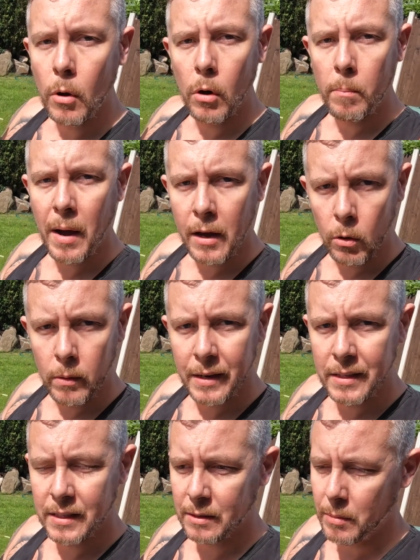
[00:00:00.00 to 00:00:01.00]
But my
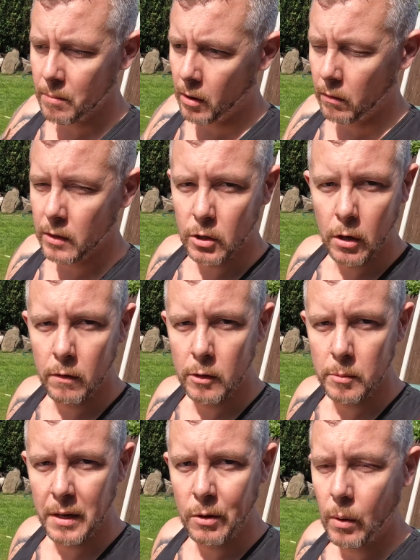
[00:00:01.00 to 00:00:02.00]
Otis is a bit more reserved,
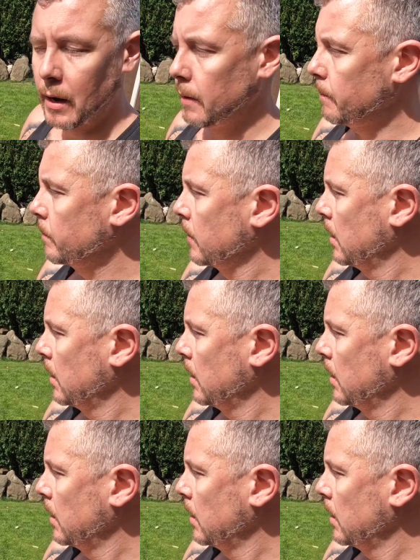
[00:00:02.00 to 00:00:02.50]
he's a bit quiet.